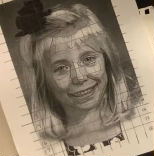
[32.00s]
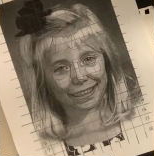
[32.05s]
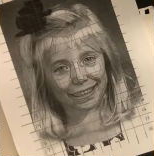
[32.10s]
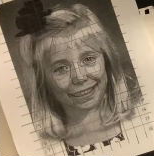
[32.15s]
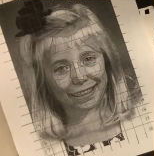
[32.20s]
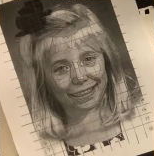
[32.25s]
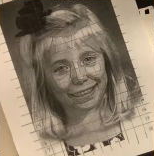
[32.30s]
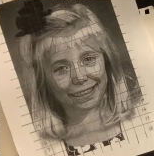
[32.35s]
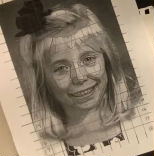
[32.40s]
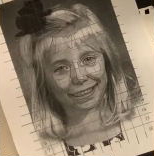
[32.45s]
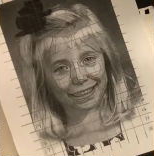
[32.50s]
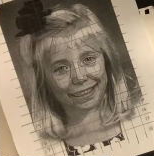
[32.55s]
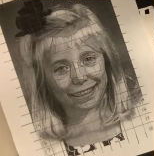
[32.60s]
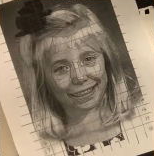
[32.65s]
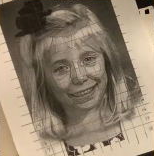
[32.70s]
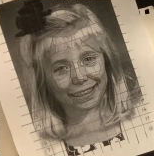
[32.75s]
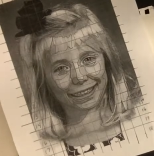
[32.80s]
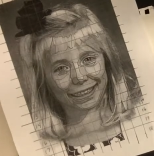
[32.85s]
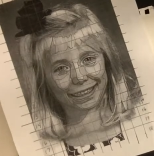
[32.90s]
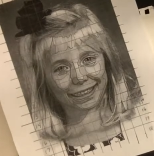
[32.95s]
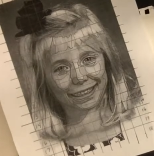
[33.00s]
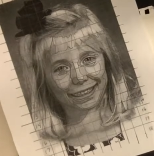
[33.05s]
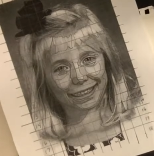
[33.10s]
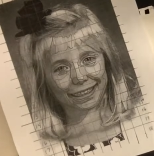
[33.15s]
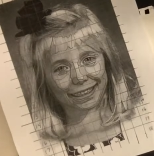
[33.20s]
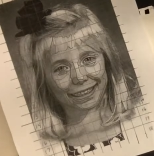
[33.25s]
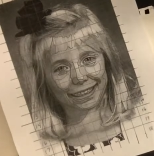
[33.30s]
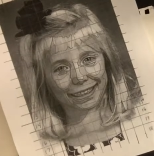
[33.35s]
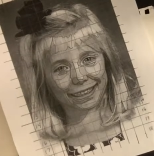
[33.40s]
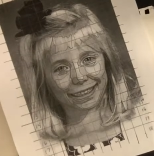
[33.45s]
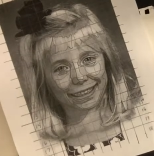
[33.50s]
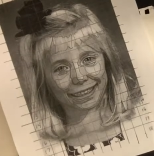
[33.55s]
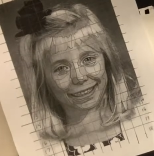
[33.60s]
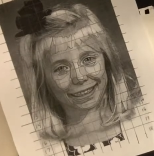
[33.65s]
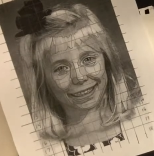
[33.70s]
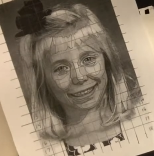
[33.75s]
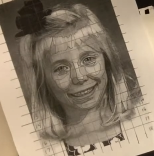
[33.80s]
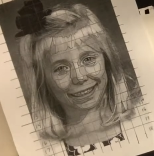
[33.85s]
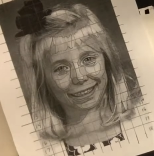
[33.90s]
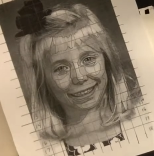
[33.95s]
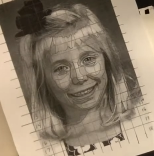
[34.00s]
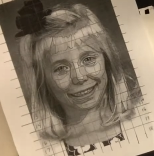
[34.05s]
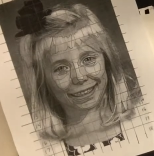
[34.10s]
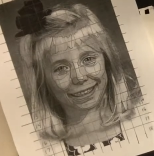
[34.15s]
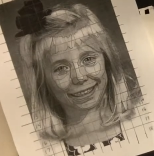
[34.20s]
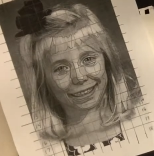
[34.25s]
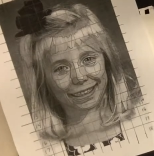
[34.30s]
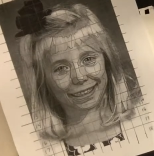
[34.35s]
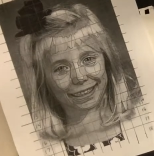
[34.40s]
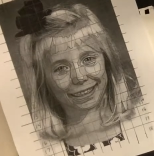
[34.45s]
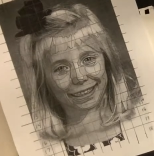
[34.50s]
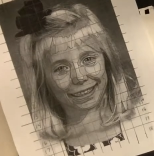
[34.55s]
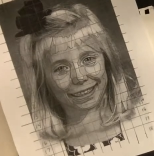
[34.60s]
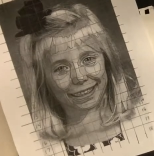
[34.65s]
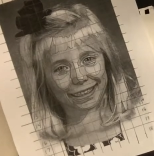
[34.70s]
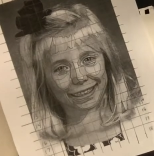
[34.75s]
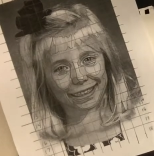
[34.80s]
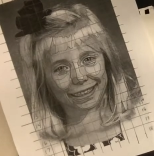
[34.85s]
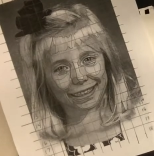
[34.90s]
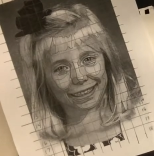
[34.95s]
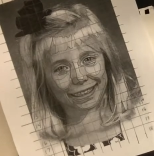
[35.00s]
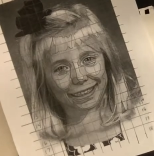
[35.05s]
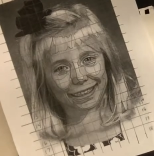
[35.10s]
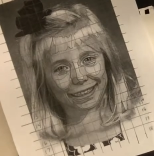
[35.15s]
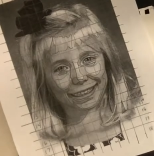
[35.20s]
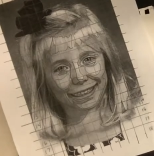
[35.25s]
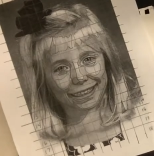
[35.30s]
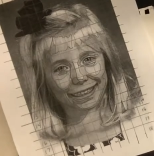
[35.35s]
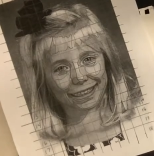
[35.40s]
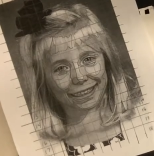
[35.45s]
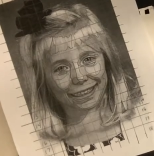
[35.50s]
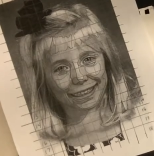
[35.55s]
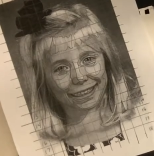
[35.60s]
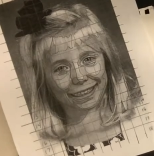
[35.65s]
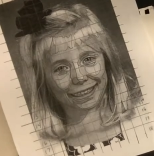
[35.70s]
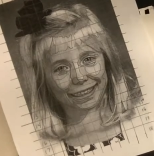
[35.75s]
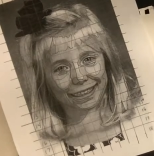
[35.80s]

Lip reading: No one is speaking in this clip.